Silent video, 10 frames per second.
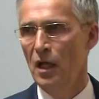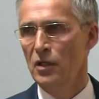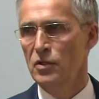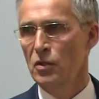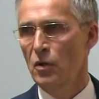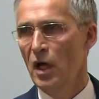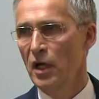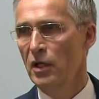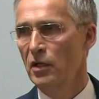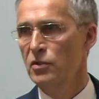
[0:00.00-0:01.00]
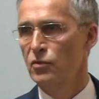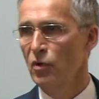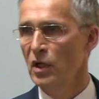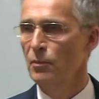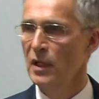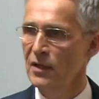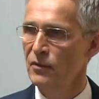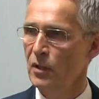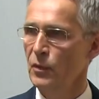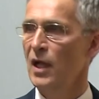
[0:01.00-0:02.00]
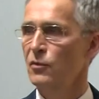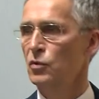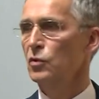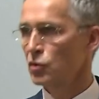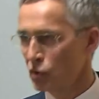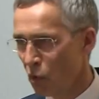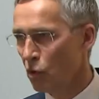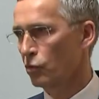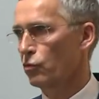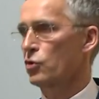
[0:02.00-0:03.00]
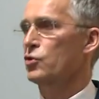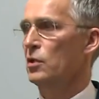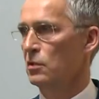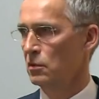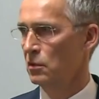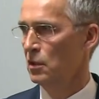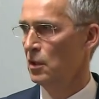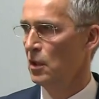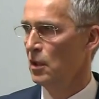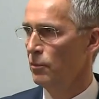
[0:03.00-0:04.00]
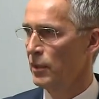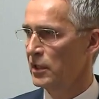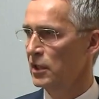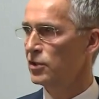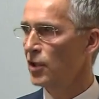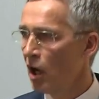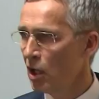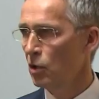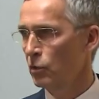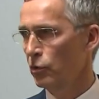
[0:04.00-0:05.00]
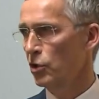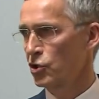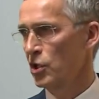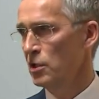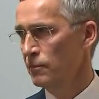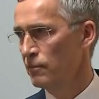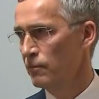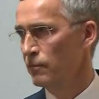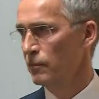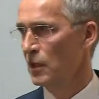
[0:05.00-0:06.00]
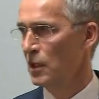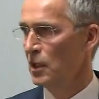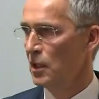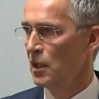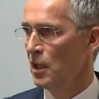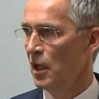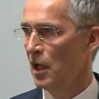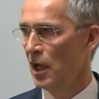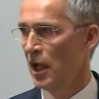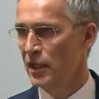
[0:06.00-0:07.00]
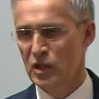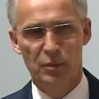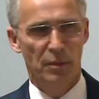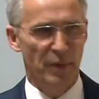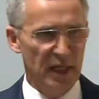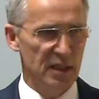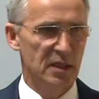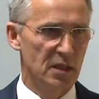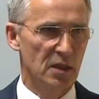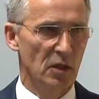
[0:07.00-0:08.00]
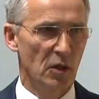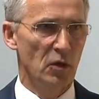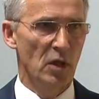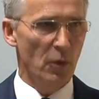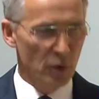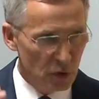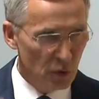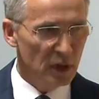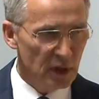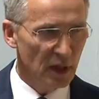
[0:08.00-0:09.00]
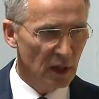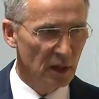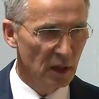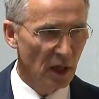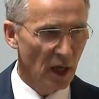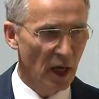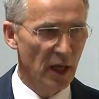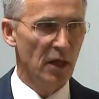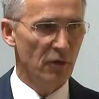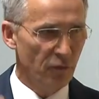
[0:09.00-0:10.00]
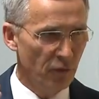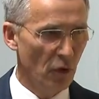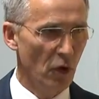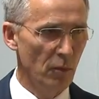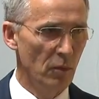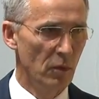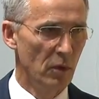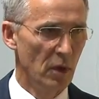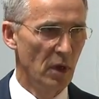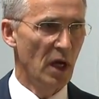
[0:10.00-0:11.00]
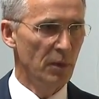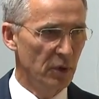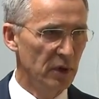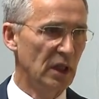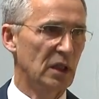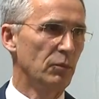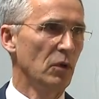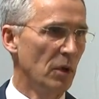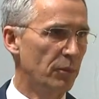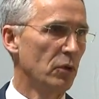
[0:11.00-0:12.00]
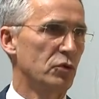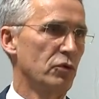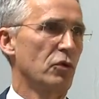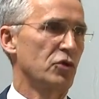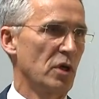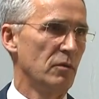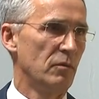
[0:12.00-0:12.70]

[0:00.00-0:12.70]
So I strongly believe that we have to talk to Russia. But dialogue with Russia has to be based on our unity and a firm and predictable approach to Russia.